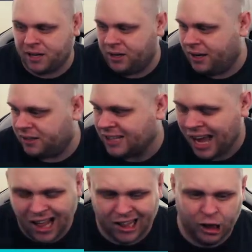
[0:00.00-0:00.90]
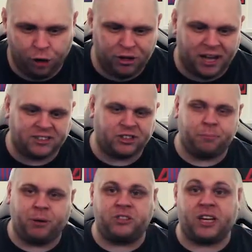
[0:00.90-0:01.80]
the net. Love that
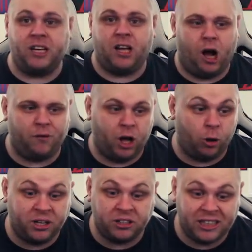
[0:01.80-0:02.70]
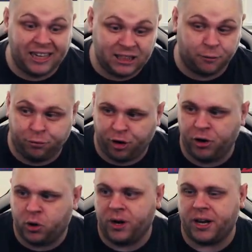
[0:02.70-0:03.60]
about Dani Carvajal because it is very
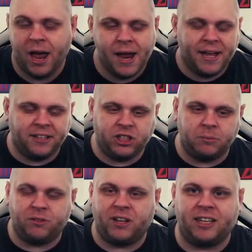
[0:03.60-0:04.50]
quick in terms of like a